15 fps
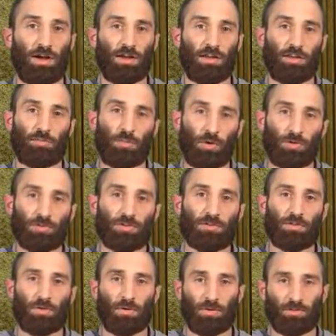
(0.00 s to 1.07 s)
emotion
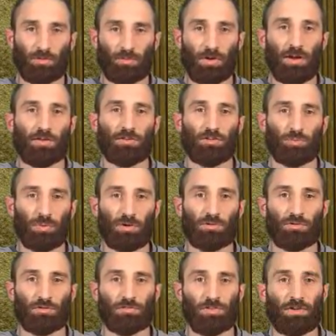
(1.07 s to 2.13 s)
or some kind of
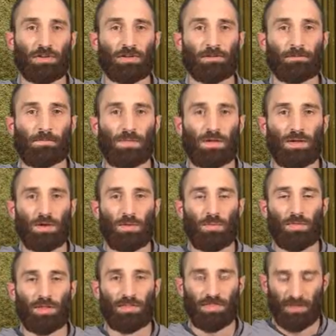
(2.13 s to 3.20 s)
spiritual feeling when
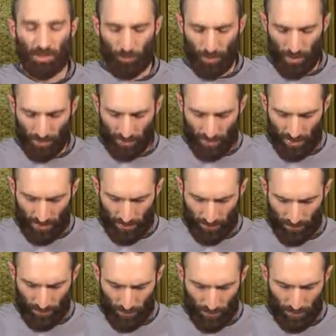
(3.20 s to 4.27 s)
they think about God
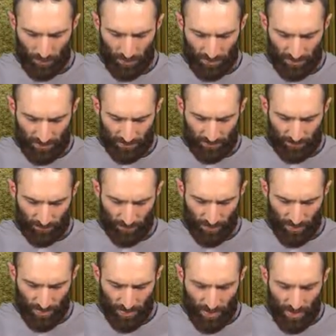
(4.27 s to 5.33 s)
or religion.
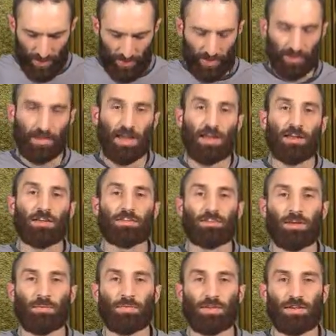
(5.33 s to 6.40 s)
And I can't
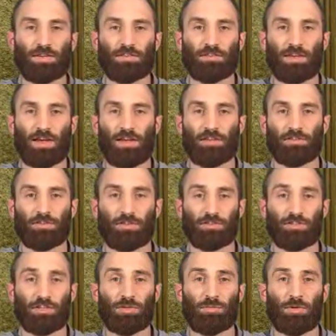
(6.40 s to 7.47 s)
accept these as
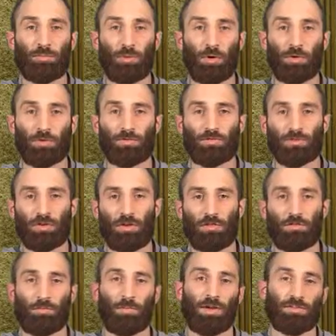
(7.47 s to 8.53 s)
legitimate motives
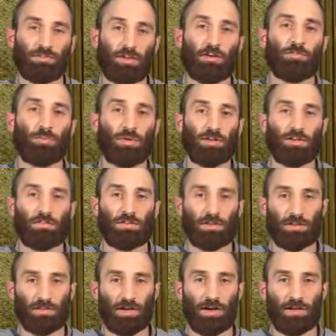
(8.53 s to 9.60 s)
for myself believing
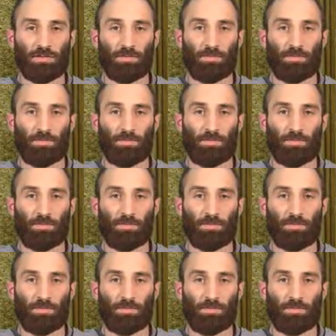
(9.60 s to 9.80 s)
in God,